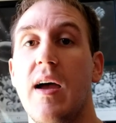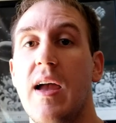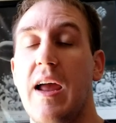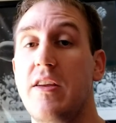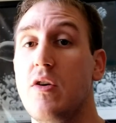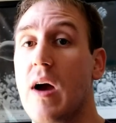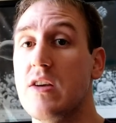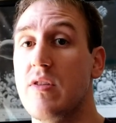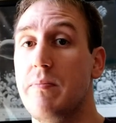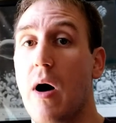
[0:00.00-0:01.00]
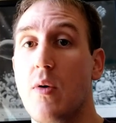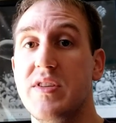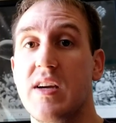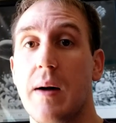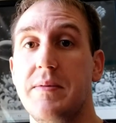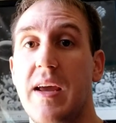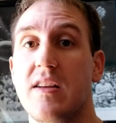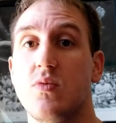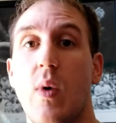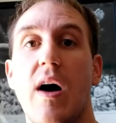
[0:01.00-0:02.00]
hitting you guys with a posing update
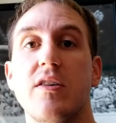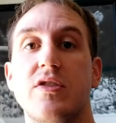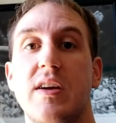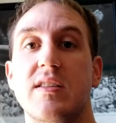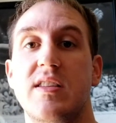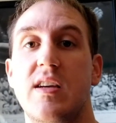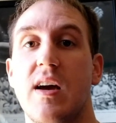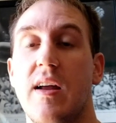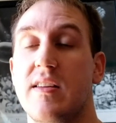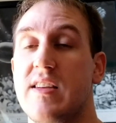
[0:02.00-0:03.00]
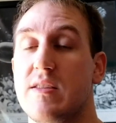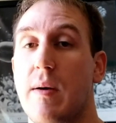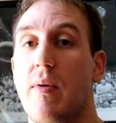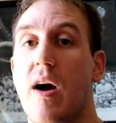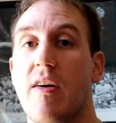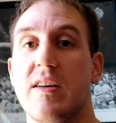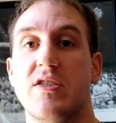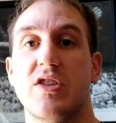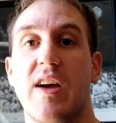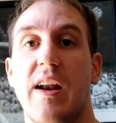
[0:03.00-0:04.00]
as well, so you can see and assess my progress
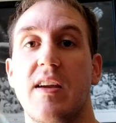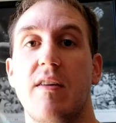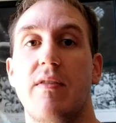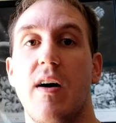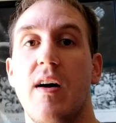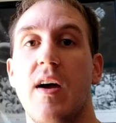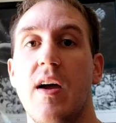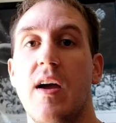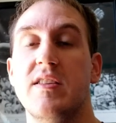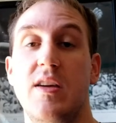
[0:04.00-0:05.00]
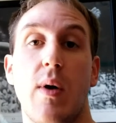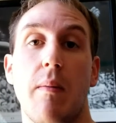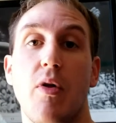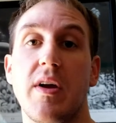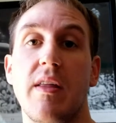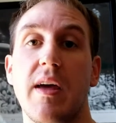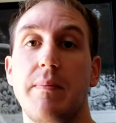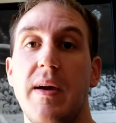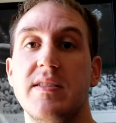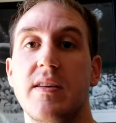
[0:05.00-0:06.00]
and just kind of see what I'm looking
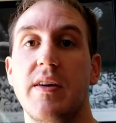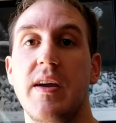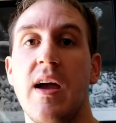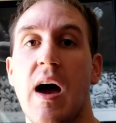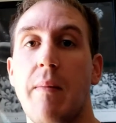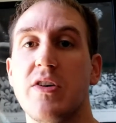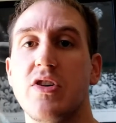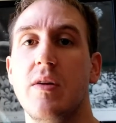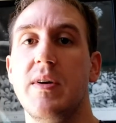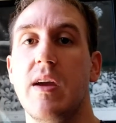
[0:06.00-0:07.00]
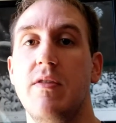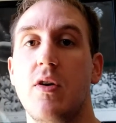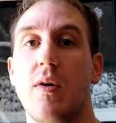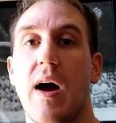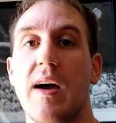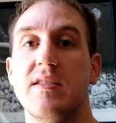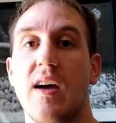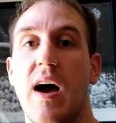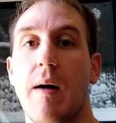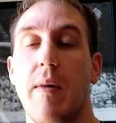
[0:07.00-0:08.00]
like, basically. I'm also going to be giving you guys a
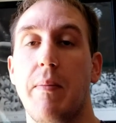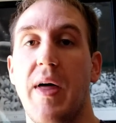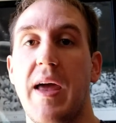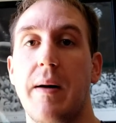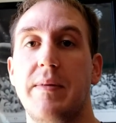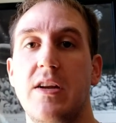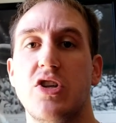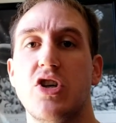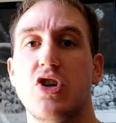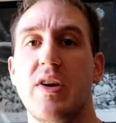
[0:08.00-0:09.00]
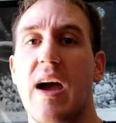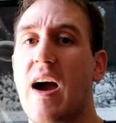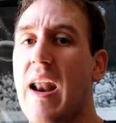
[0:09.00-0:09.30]
plan update just to show you kind